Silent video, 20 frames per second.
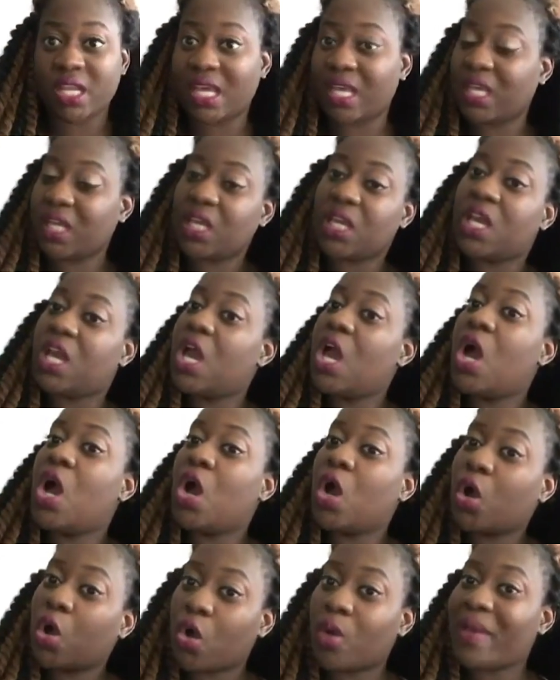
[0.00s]
Like,
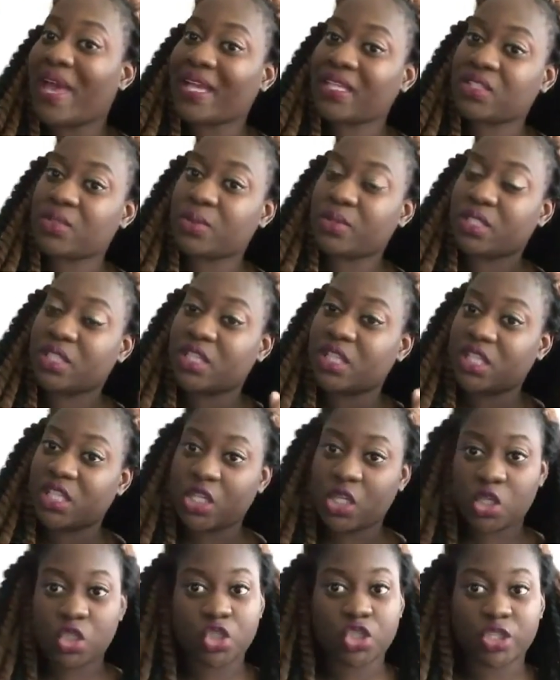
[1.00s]
go back to one of the
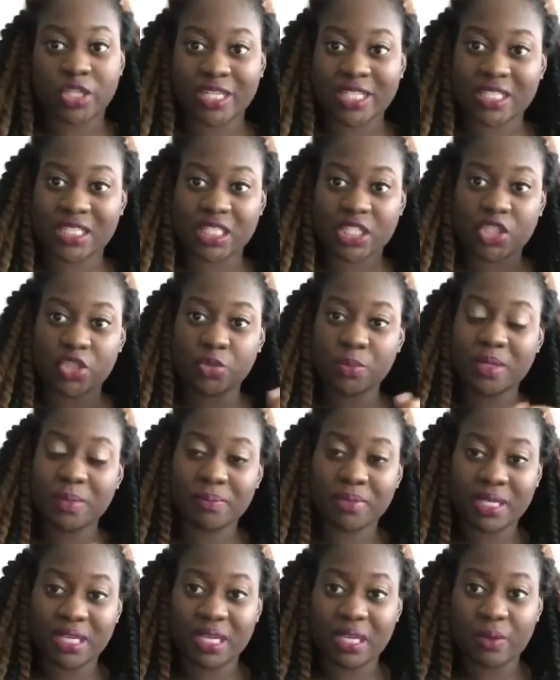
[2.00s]
little tricks that you've
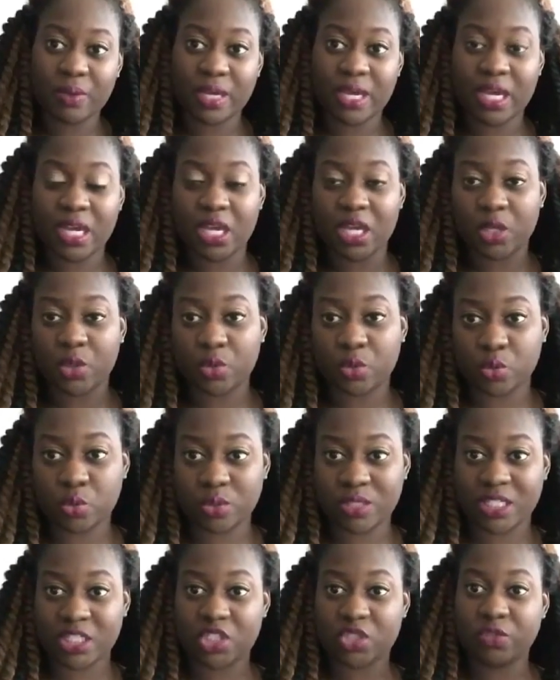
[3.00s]
been playing with,
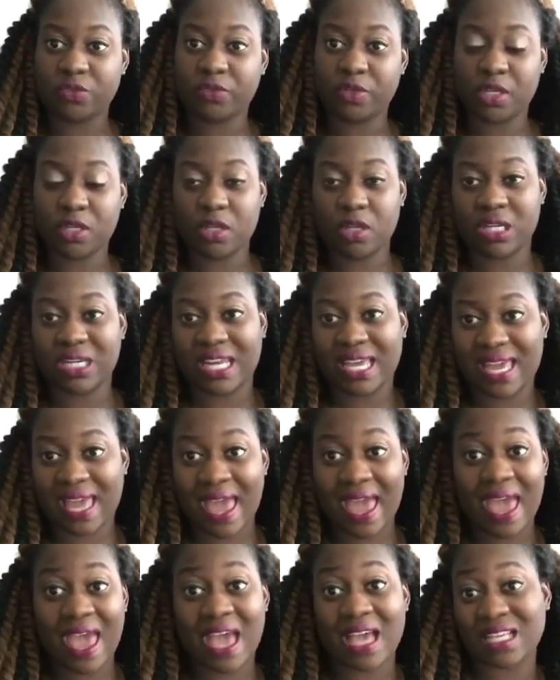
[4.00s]
who let you feel on their
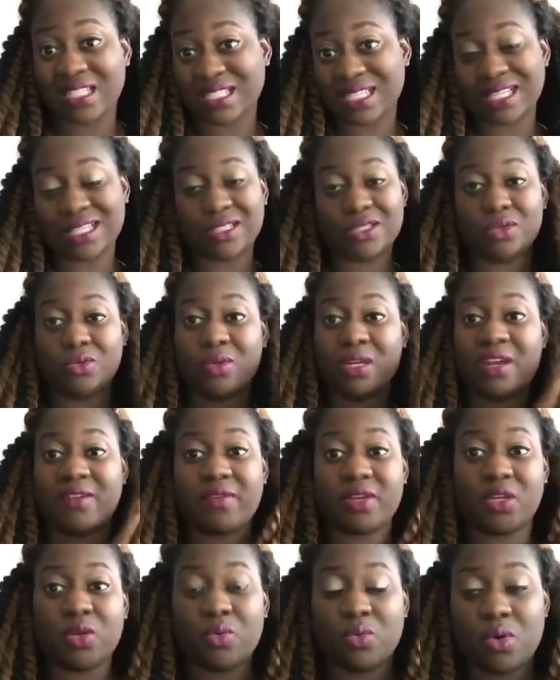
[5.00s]
ass and do
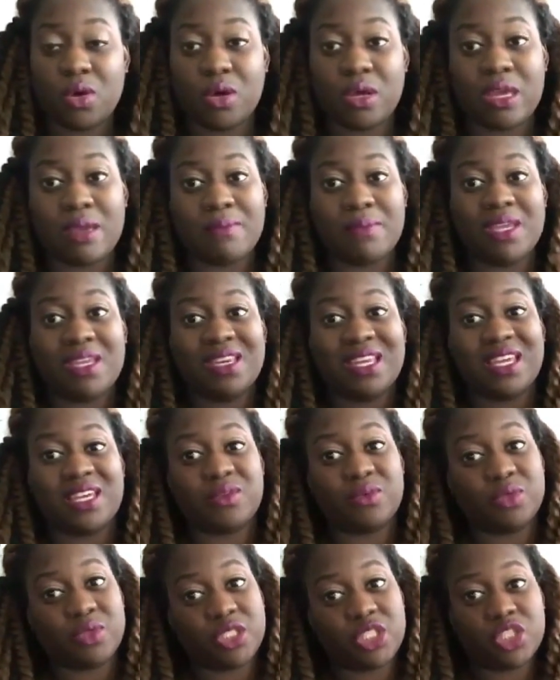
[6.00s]
whatever you want and be
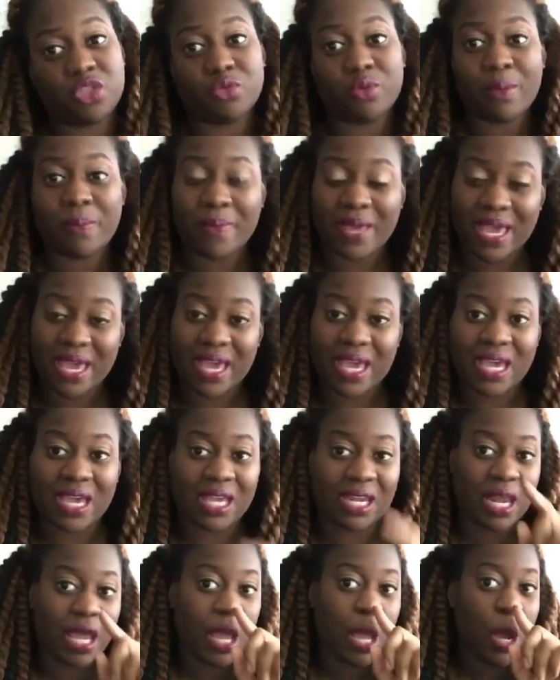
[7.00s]
naked with you in
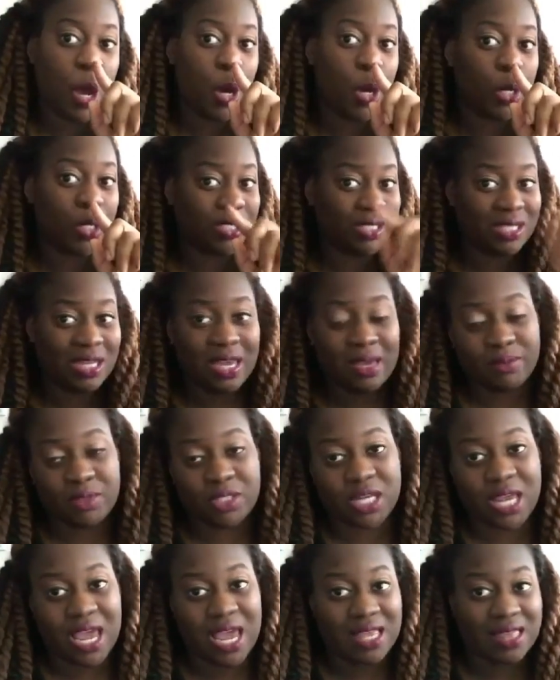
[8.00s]
bed on
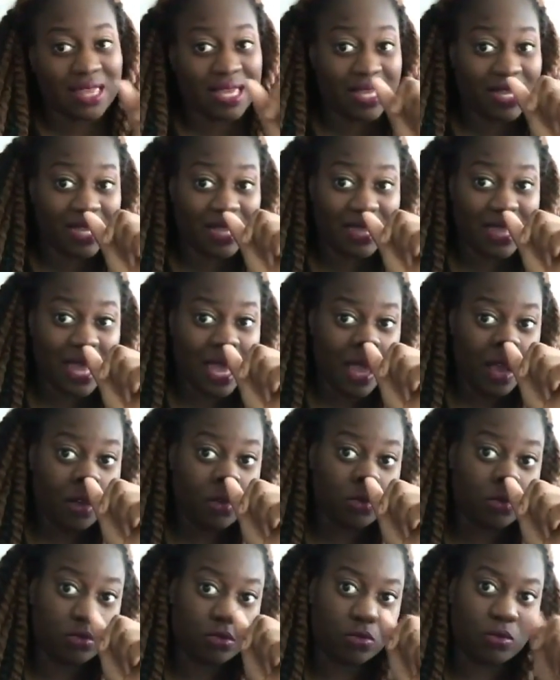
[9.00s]
Snapchat, thinking that,
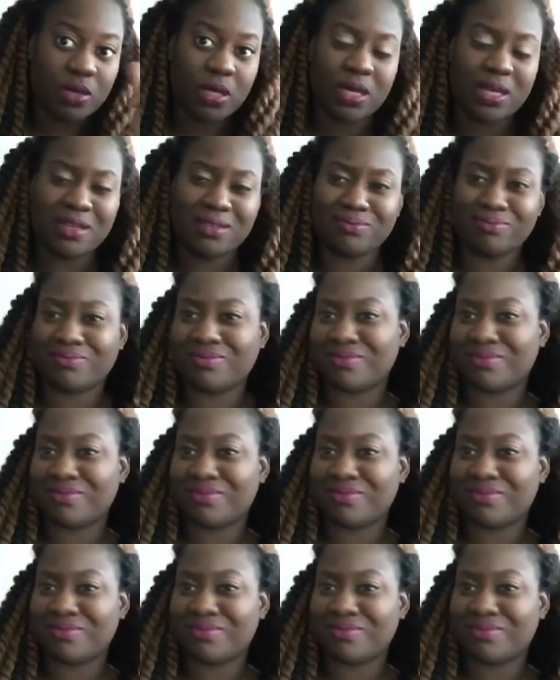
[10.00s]
ooh, what?